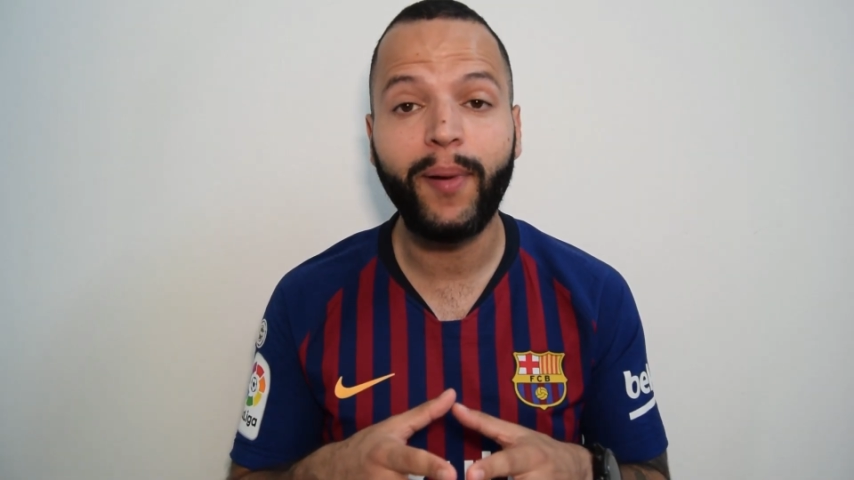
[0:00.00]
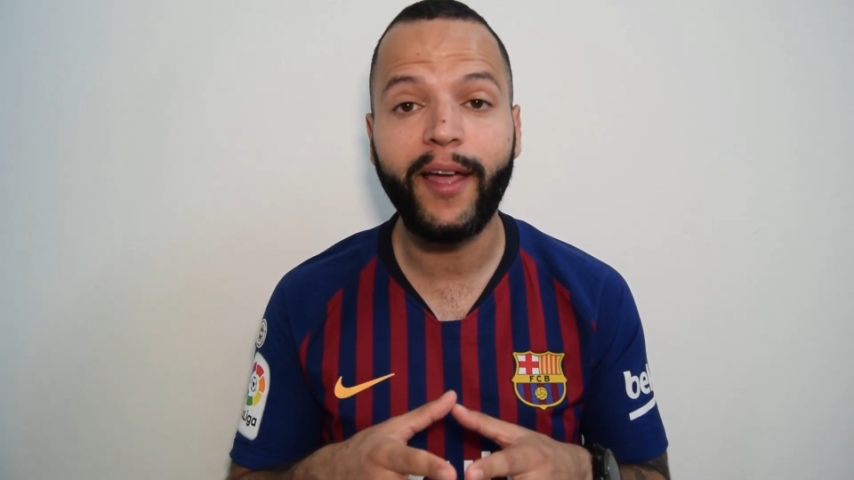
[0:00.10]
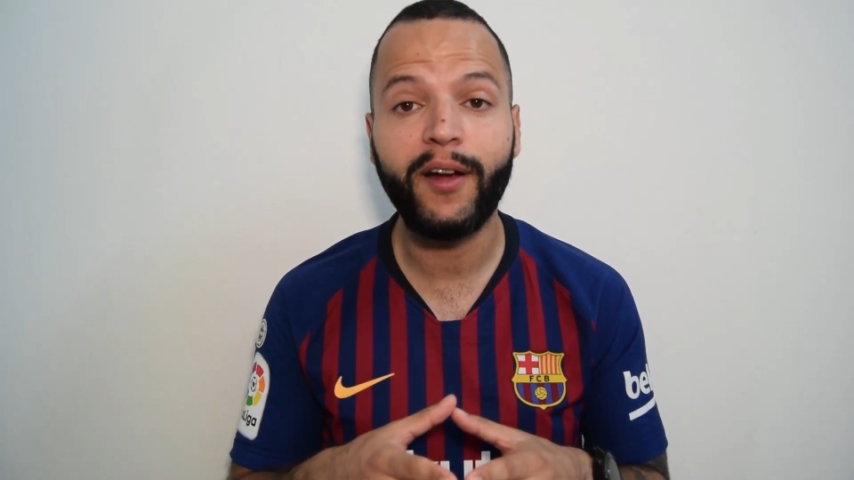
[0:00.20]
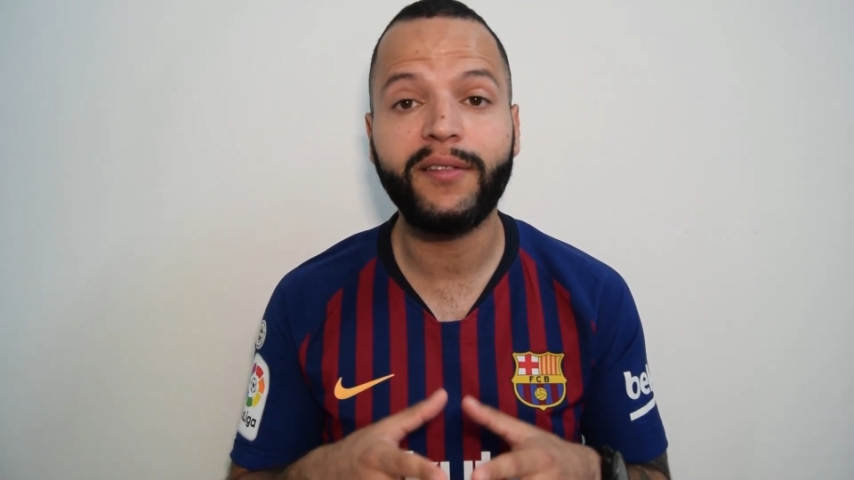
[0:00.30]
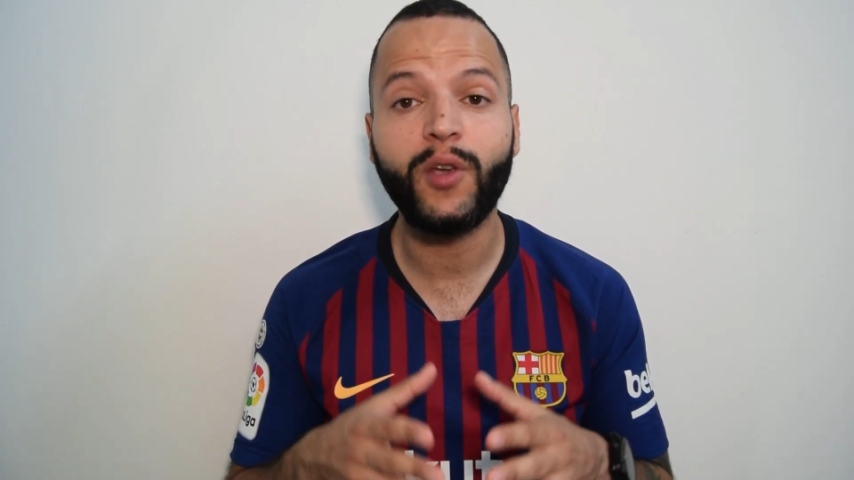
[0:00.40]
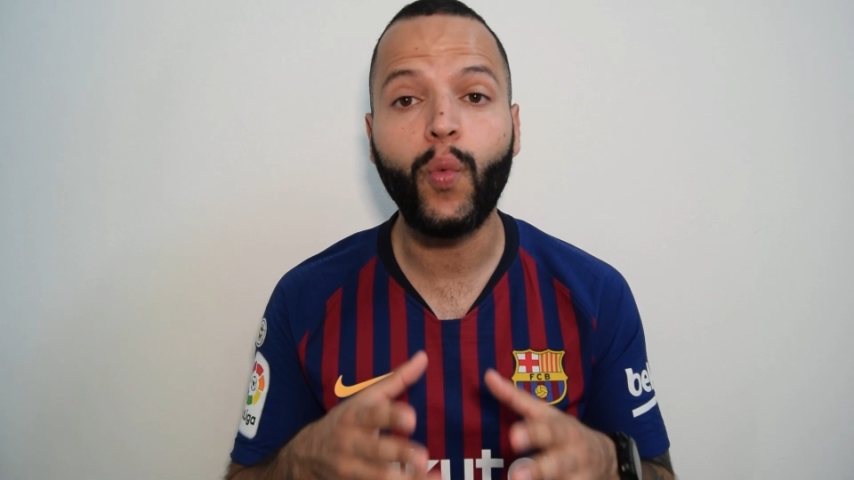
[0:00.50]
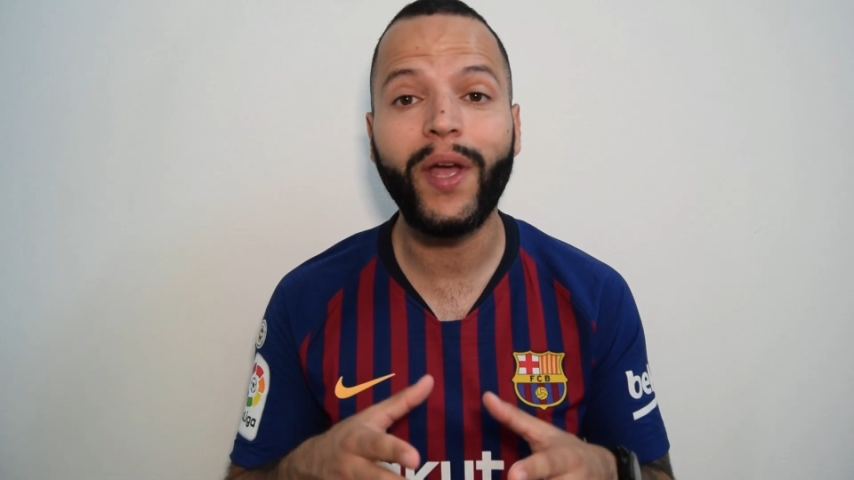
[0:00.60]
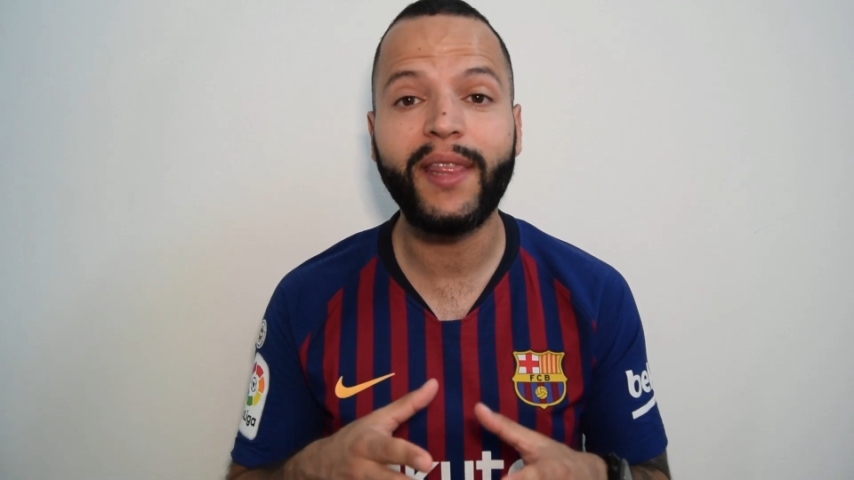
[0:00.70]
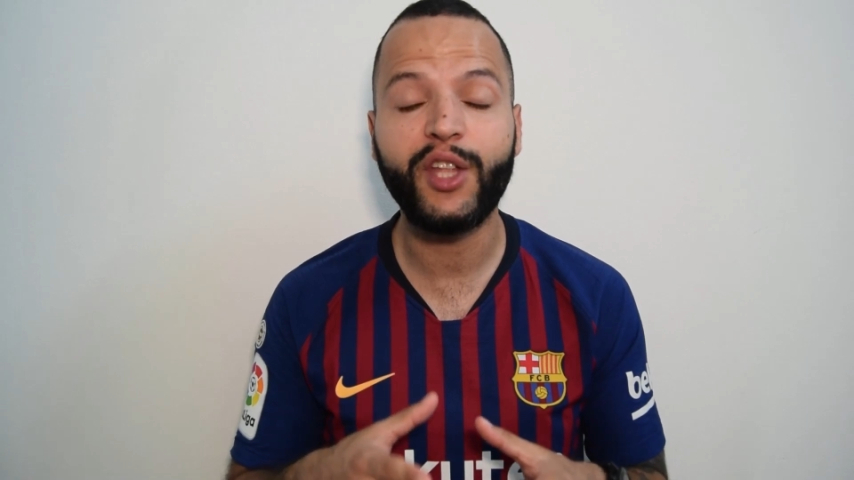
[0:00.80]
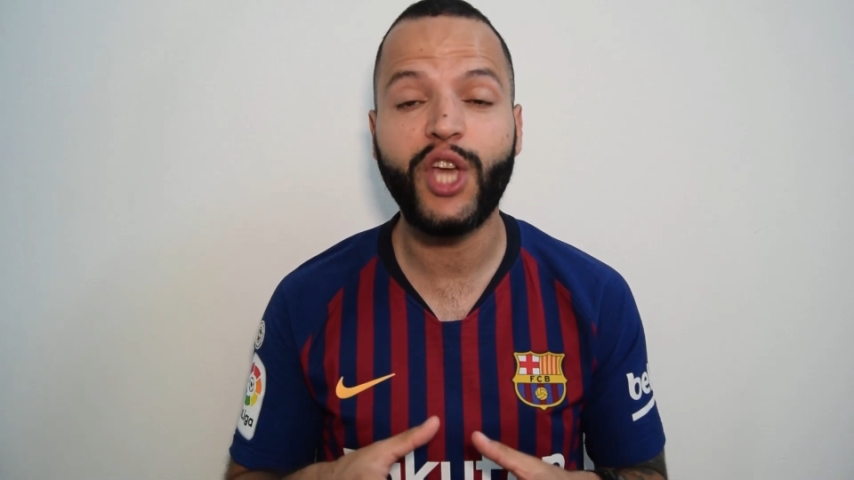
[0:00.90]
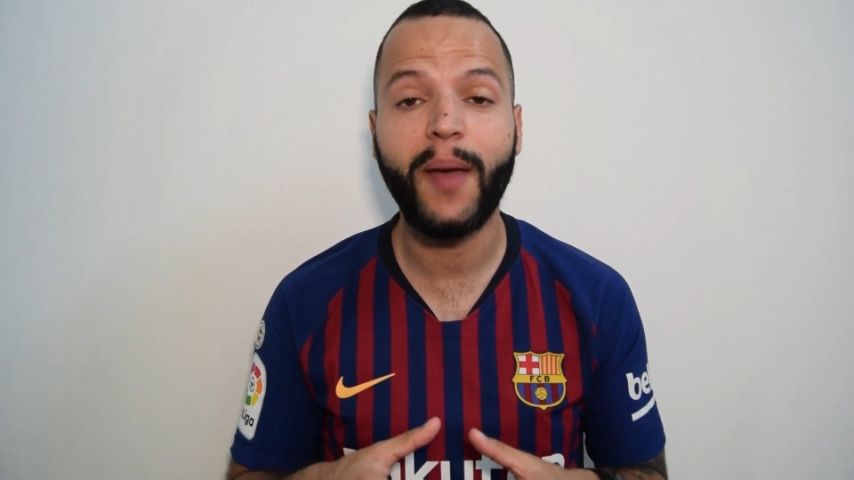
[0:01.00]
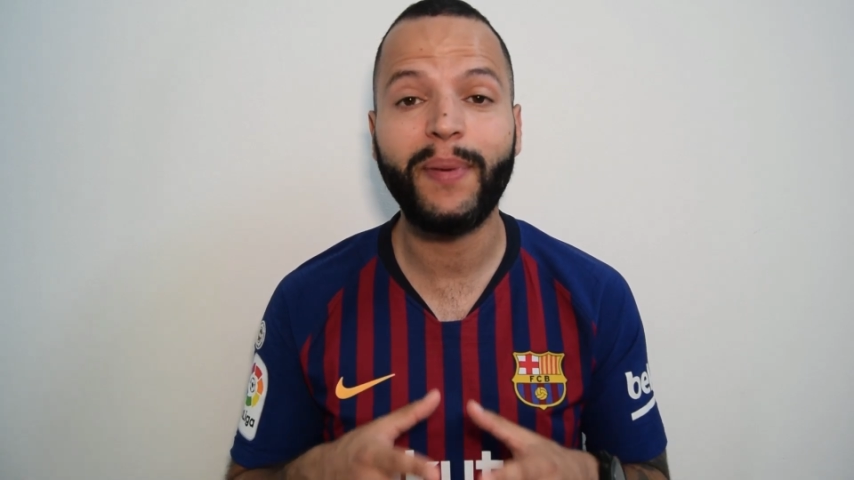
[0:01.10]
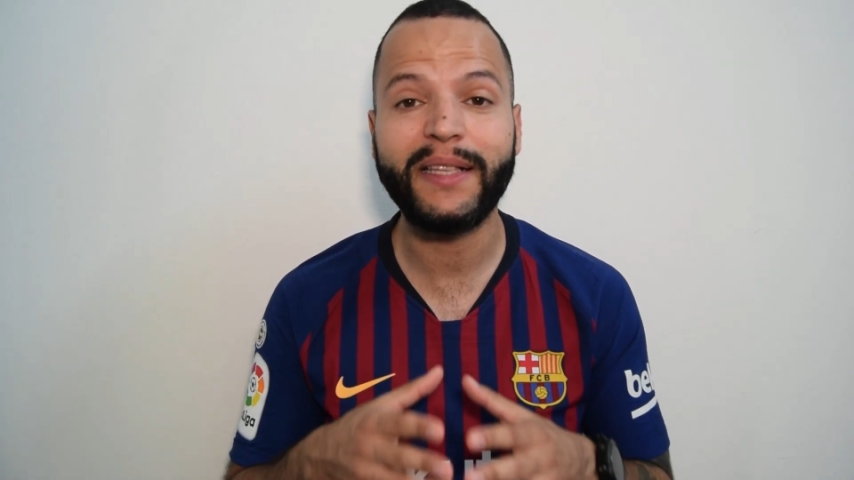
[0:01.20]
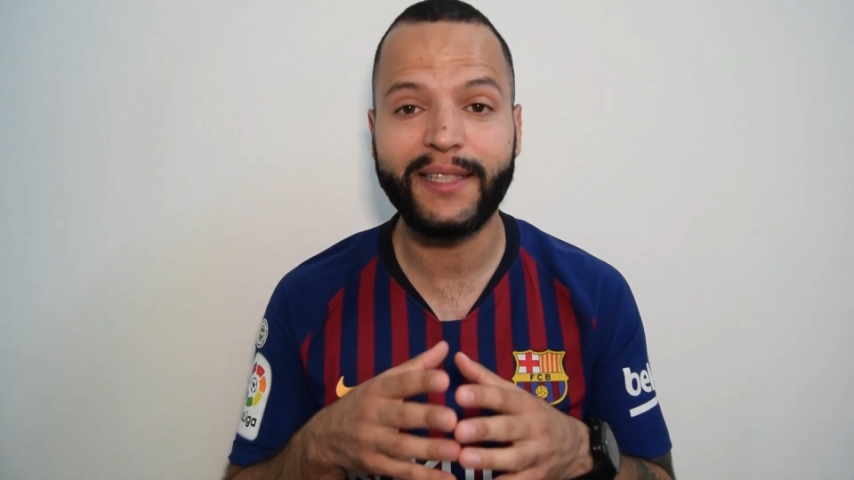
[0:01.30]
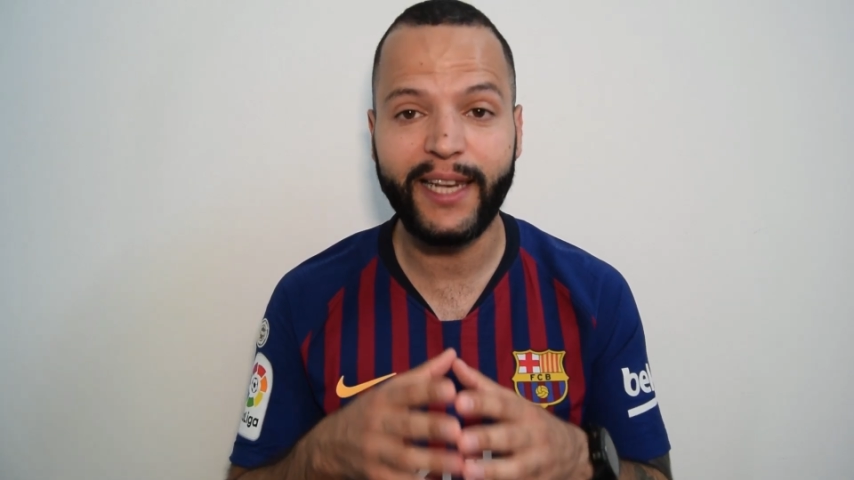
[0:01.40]
player to win the
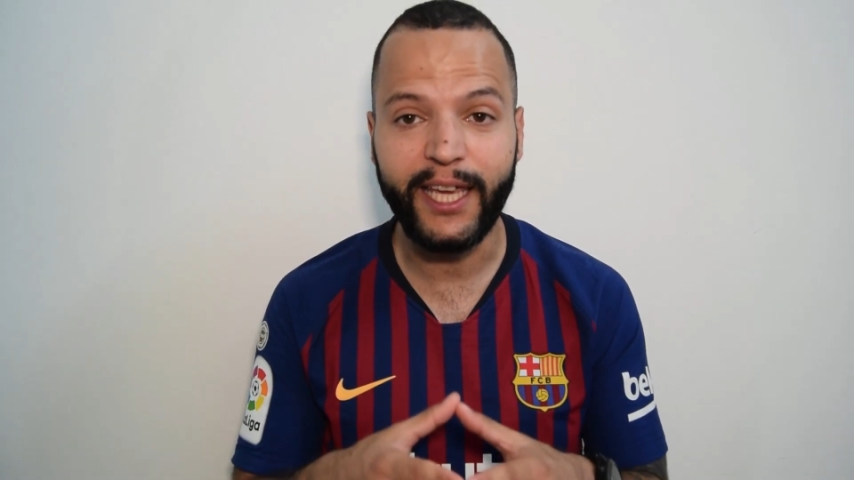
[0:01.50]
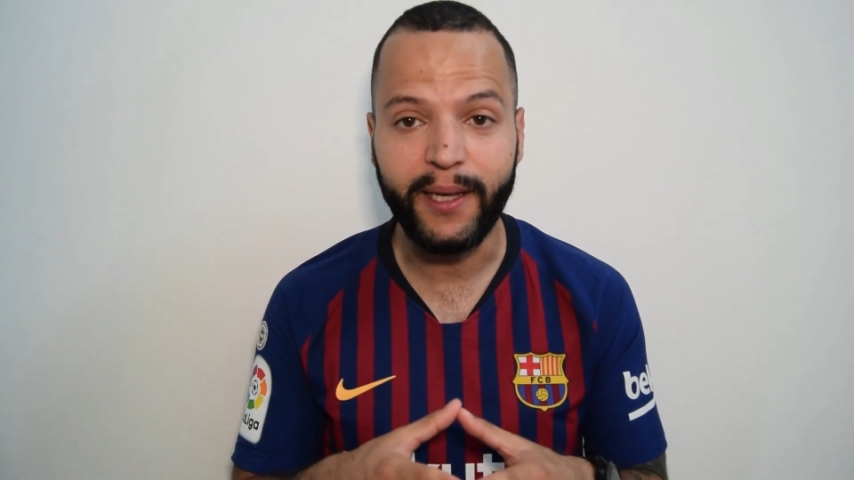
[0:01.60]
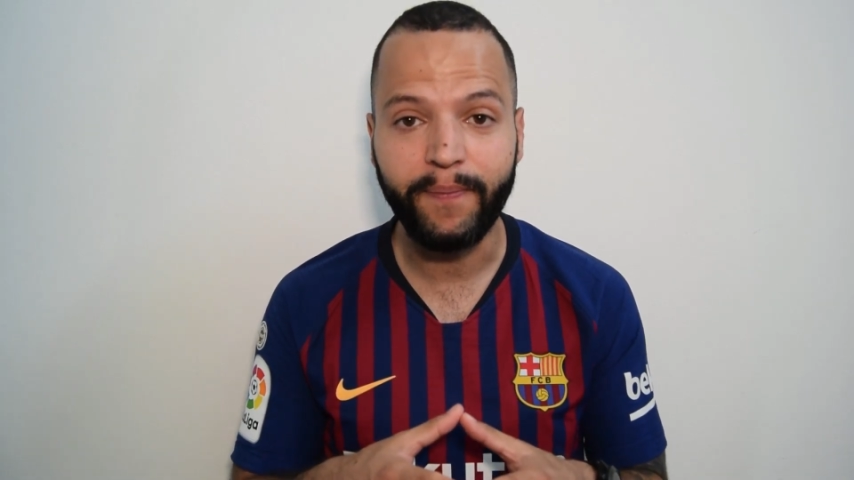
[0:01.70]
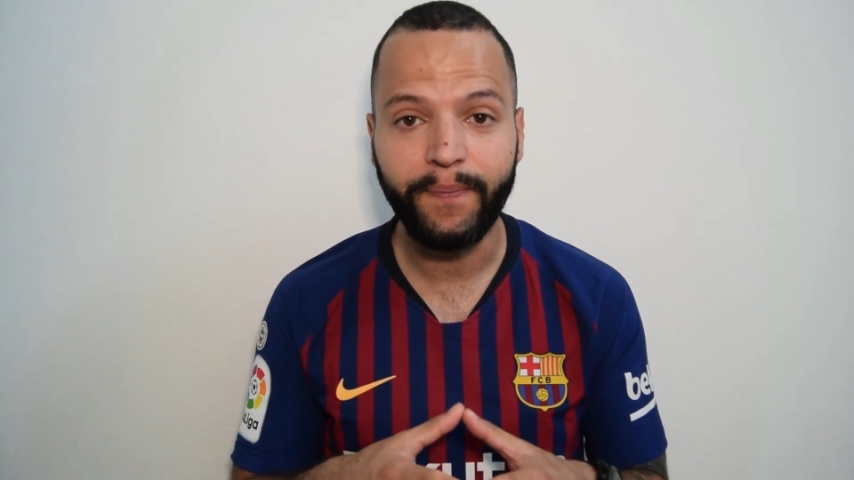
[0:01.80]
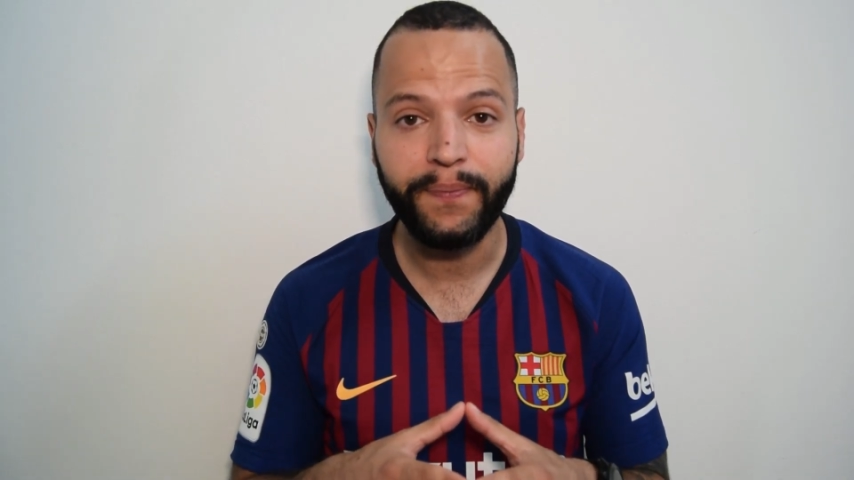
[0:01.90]
Champions League.